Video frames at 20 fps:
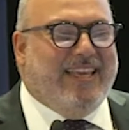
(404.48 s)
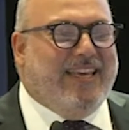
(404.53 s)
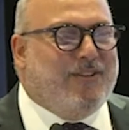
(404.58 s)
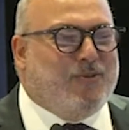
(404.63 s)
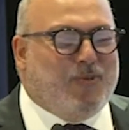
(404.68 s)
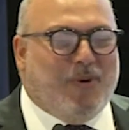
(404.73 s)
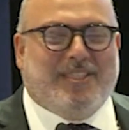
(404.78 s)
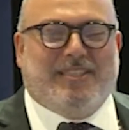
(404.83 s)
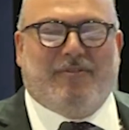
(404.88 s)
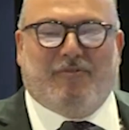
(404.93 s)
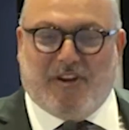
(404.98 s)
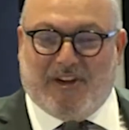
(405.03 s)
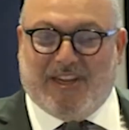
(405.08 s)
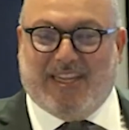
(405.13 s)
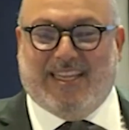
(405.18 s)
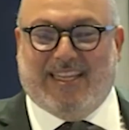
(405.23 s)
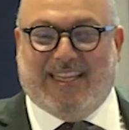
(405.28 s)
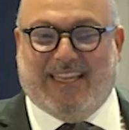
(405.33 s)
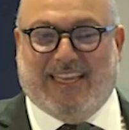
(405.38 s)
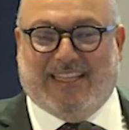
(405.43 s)
It was a
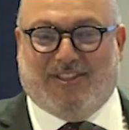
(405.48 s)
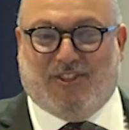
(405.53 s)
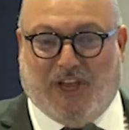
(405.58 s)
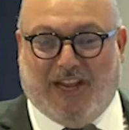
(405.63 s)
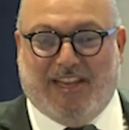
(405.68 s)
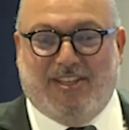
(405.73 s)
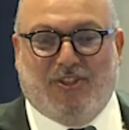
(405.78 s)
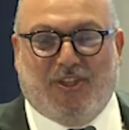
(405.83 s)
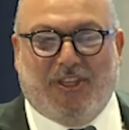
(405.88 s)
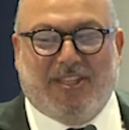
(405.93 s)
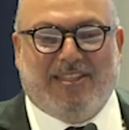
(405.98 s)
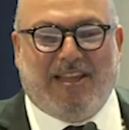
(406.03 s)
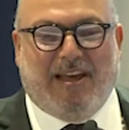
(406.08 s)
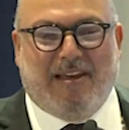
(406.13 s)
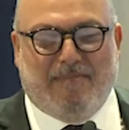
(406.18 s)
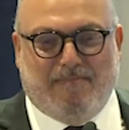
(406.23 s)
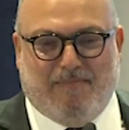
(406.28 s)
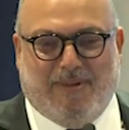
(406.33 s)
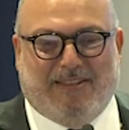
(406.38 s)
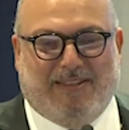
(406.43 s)
very challenging
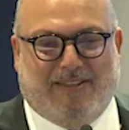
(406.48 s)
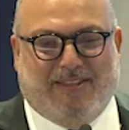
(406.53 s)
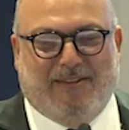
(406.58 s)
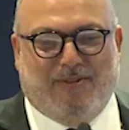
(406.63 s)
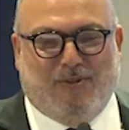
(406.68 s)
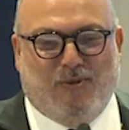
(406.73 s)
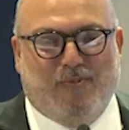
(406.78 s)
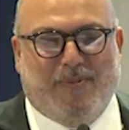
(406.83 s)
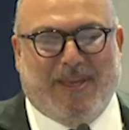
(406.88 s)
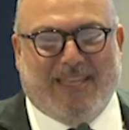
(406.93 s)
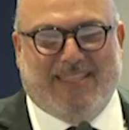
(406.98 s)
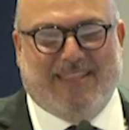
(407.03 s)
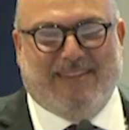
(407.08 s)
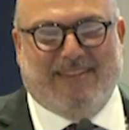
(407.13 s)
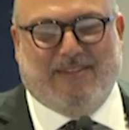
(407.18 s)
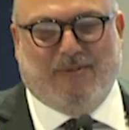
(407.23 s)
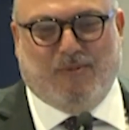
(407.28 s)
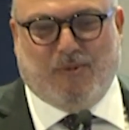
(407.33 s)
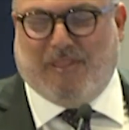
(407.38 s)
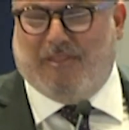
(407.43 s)
time, but you made
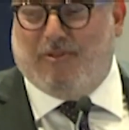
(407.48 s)
it with